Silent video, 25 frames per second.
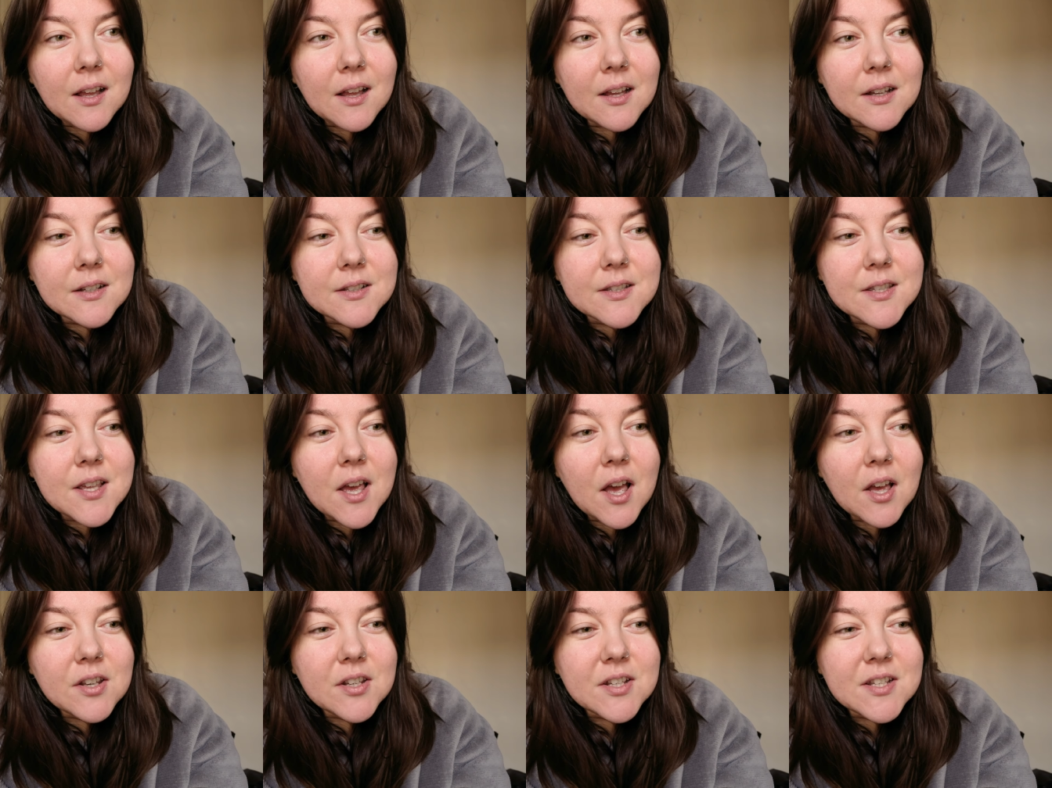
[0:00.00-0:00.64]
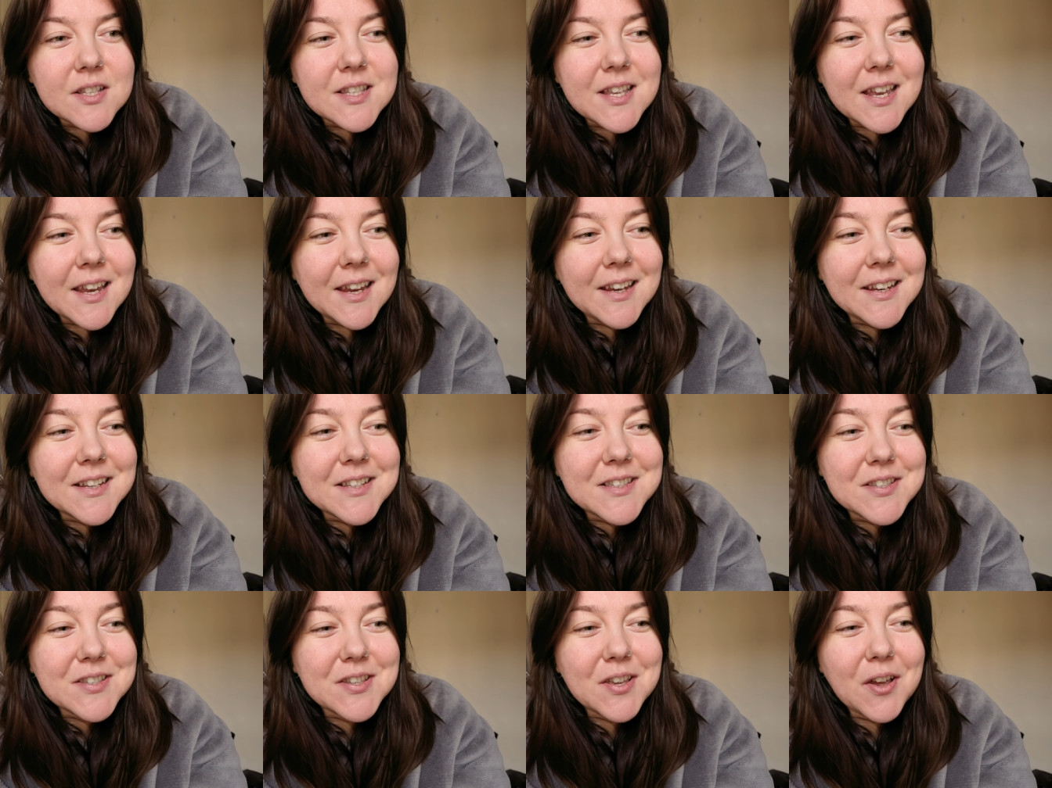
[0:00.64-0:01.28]
eternity,
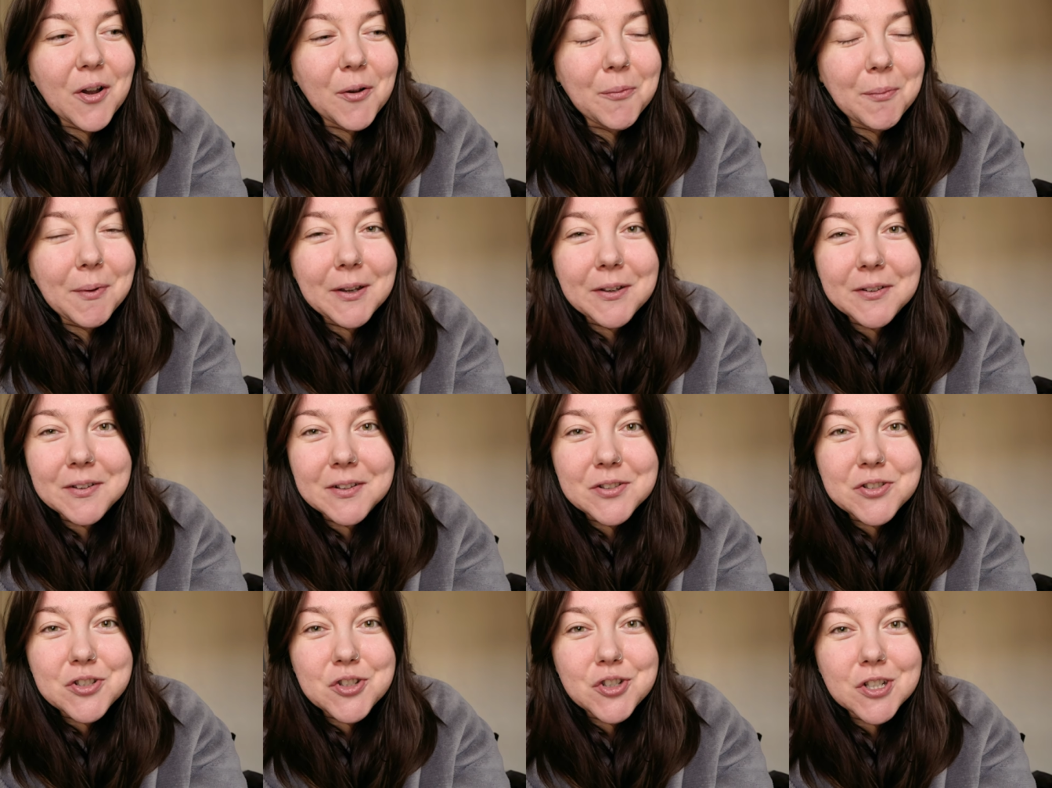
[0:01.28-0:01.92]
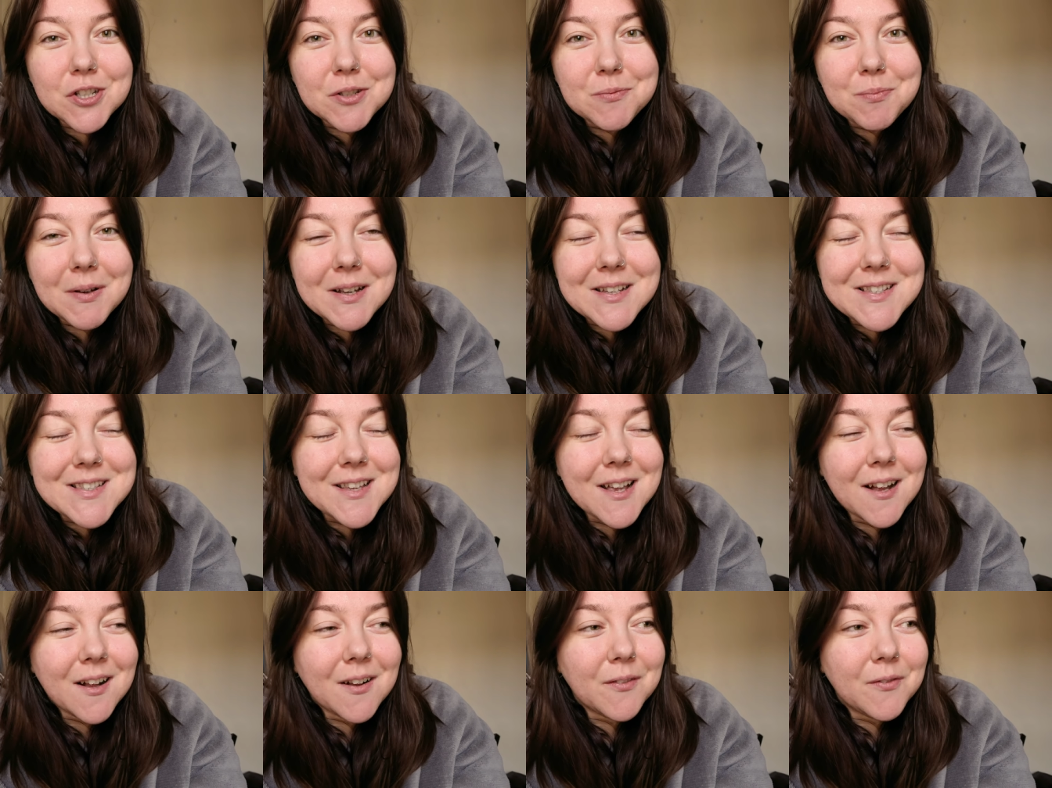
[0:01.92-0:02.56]
so I'm gonna treat
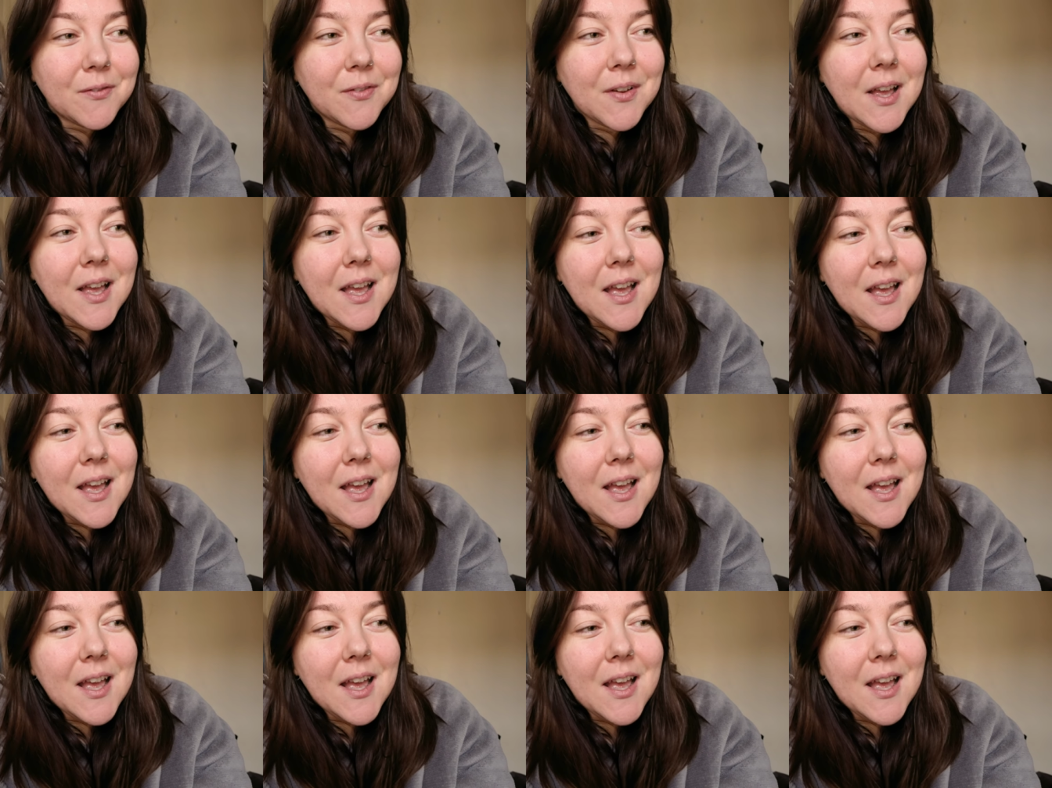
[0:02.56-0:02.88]
myself